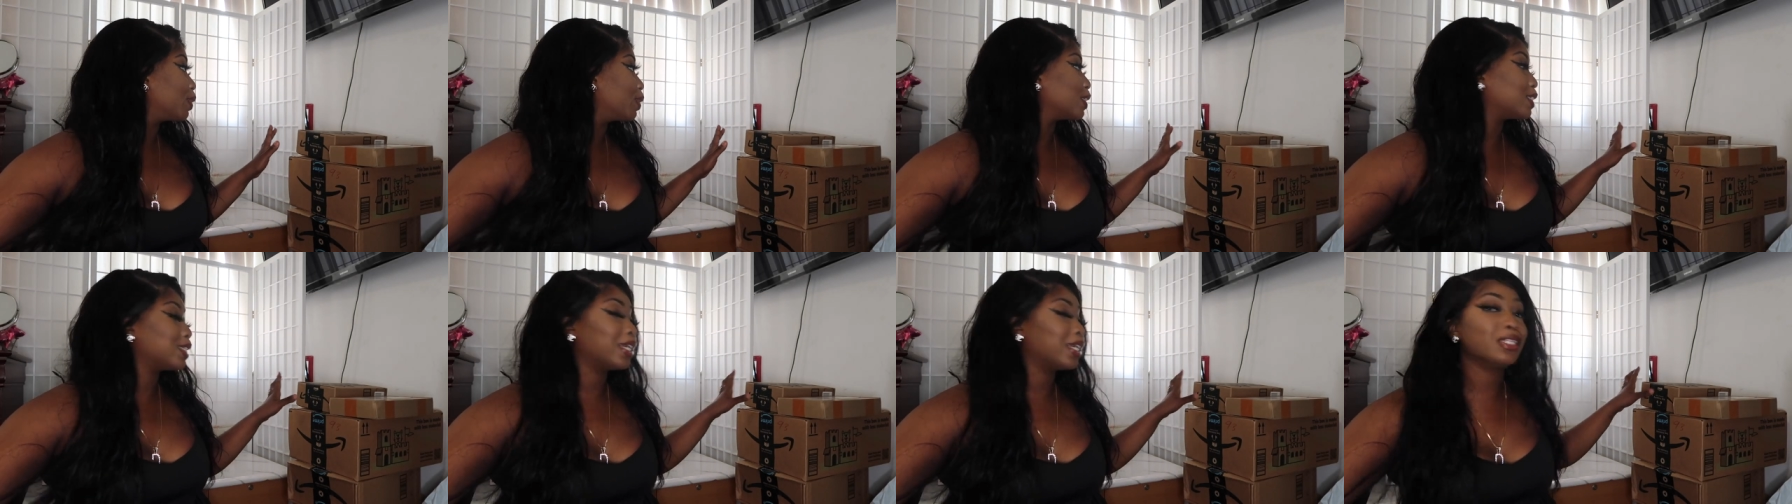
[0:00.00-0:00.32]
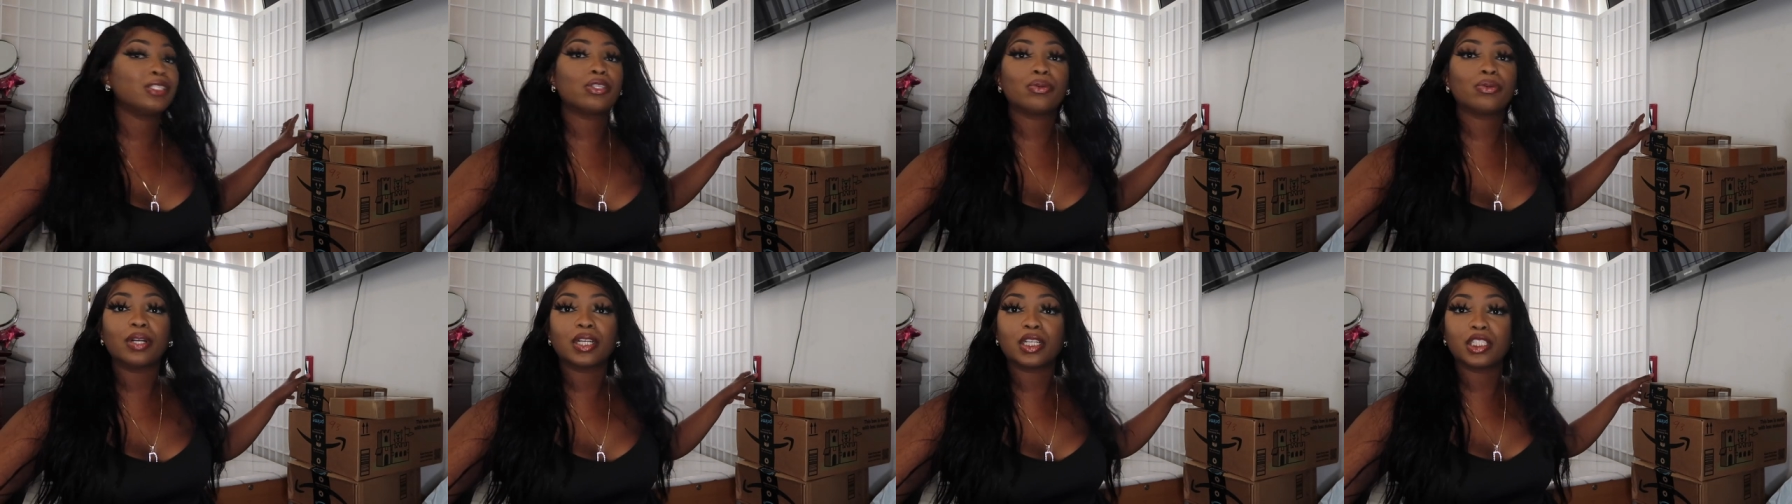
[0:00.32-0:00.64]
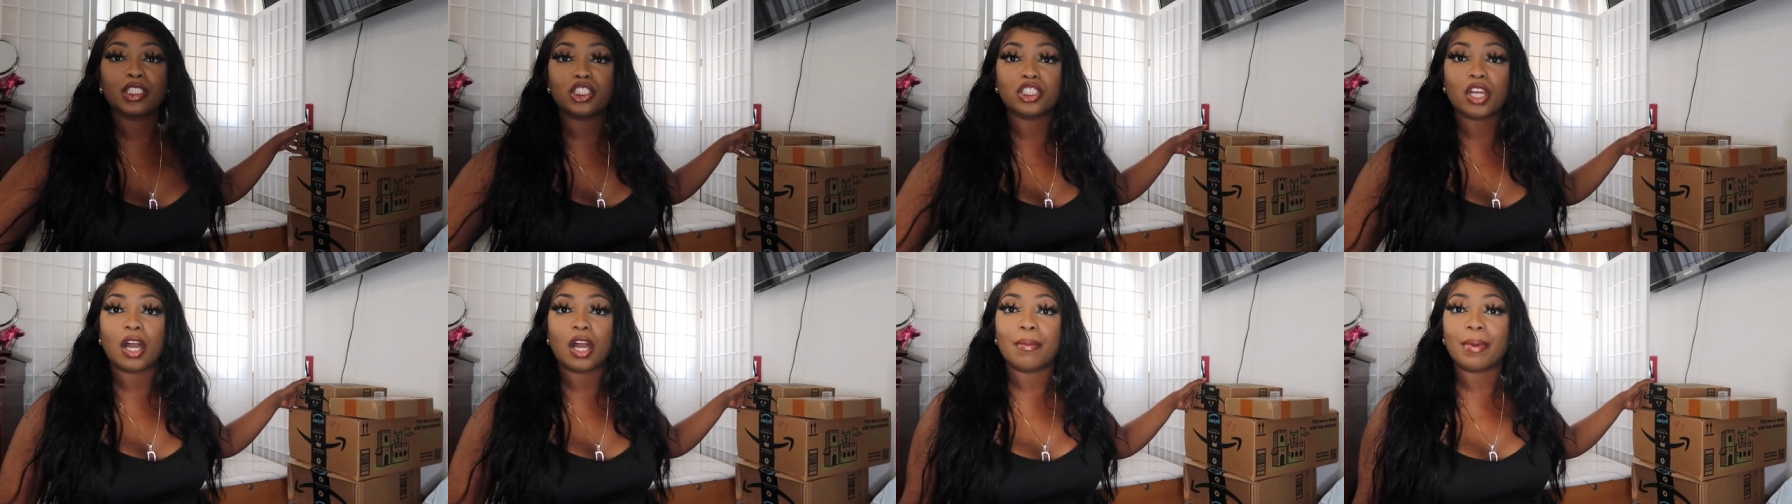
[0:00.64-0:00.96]
because I do a
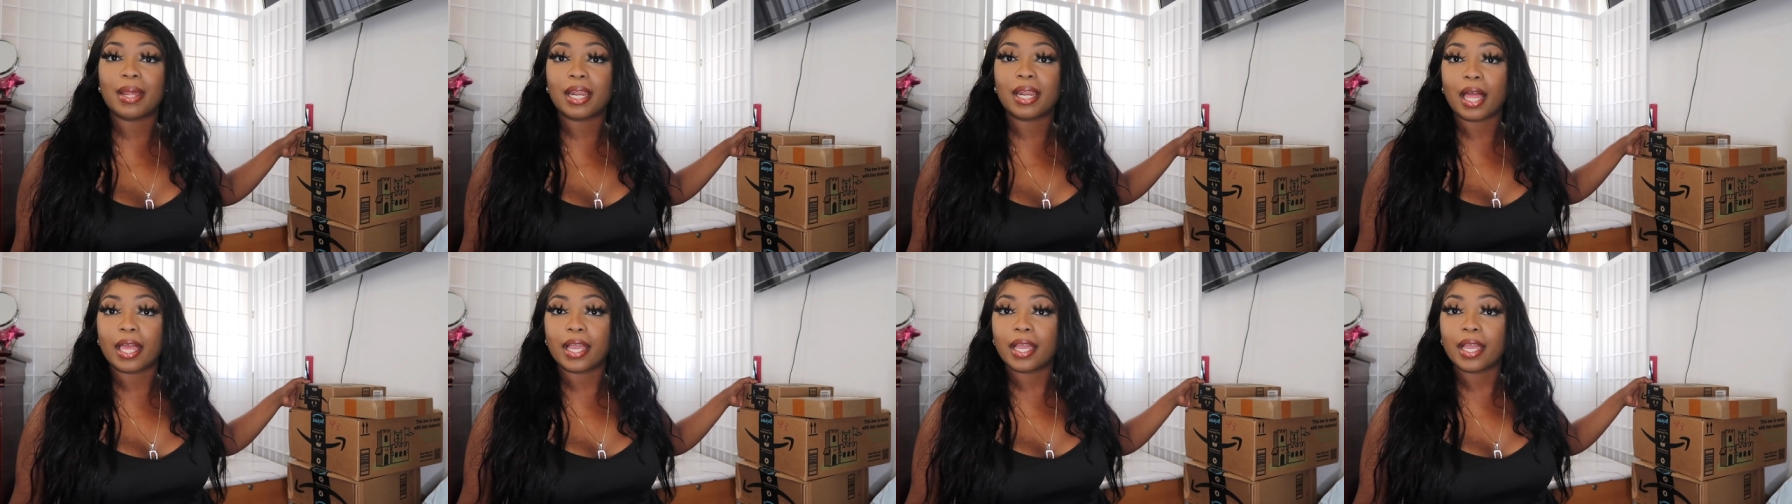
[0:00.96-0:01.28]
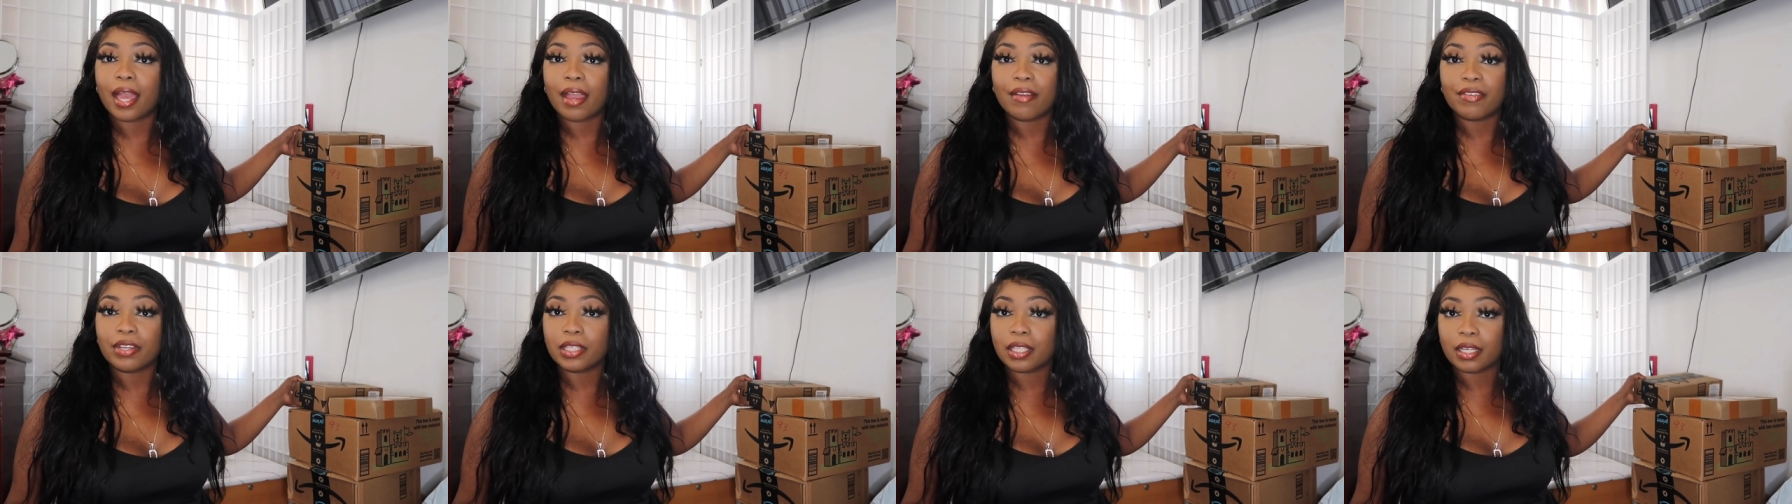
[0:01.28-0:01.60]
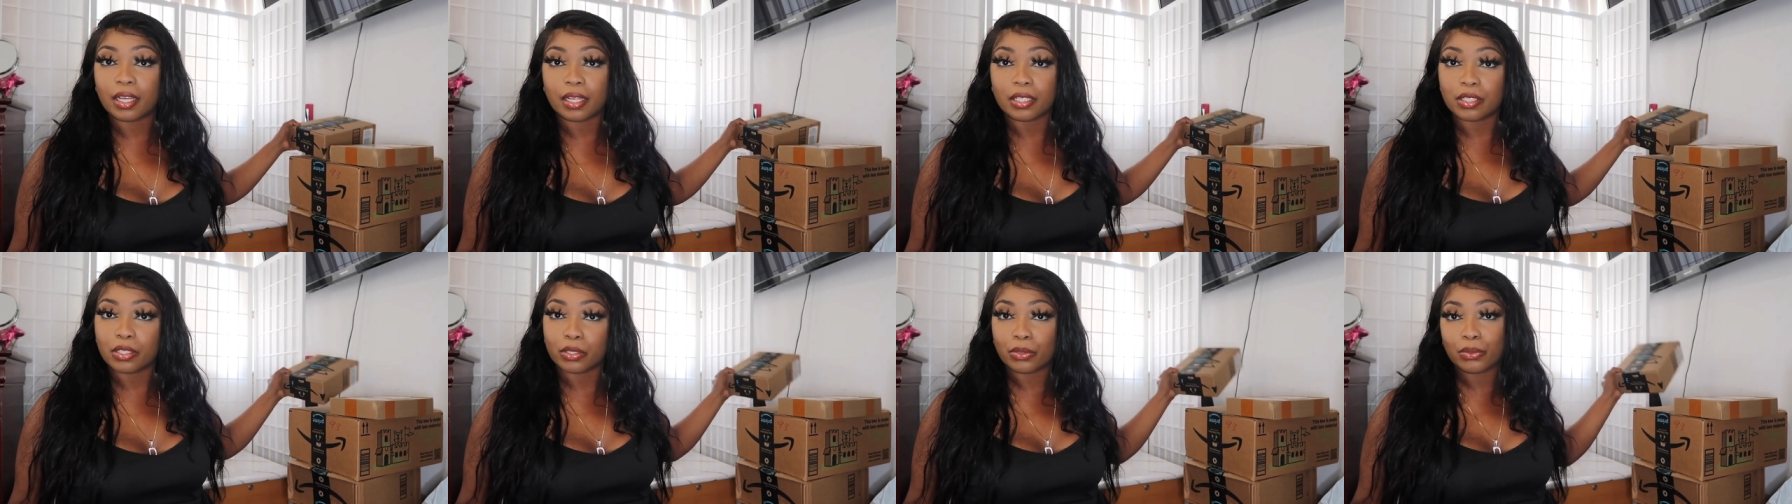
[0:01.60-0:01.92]
good job at like
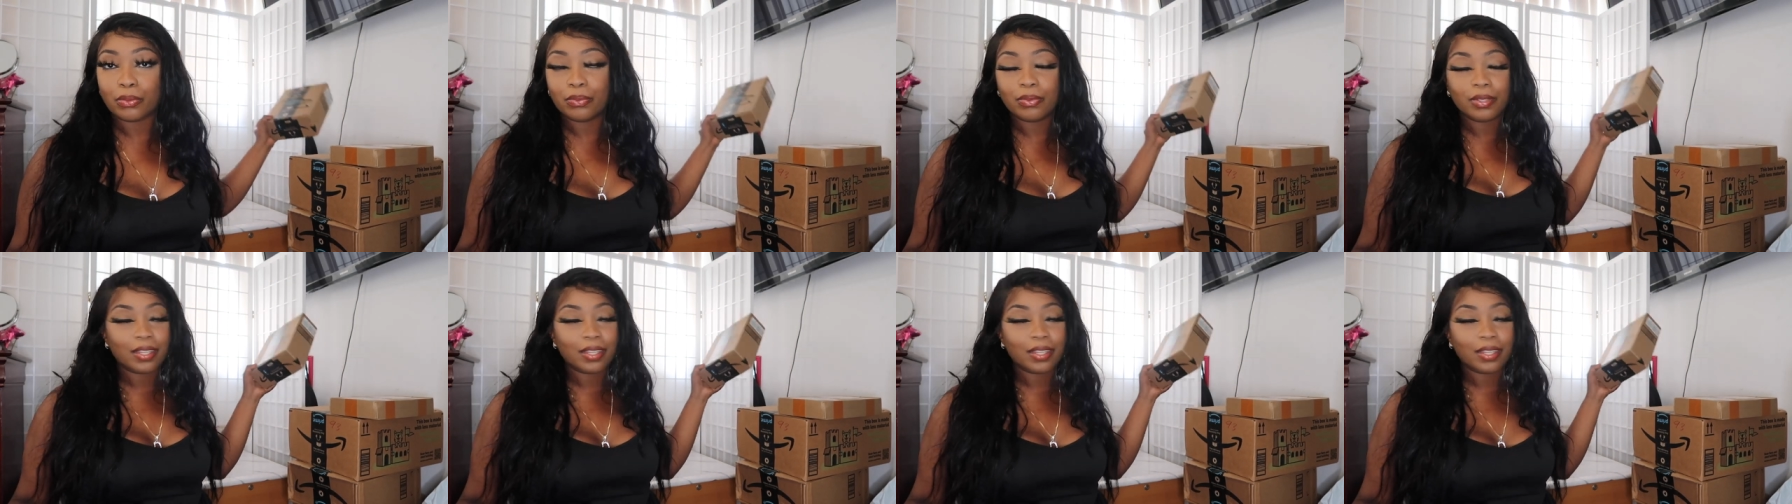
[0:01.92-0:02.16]
everything I do.